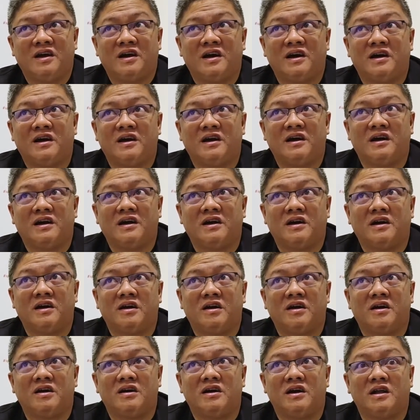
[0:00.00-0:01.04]

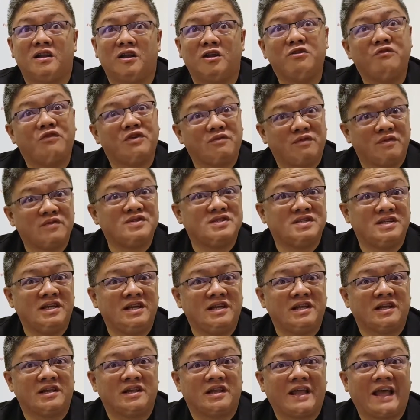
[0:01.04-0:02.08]
A lot of it was
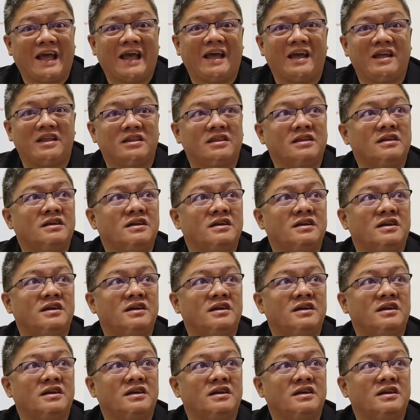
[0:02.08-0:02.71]
seen at Cannes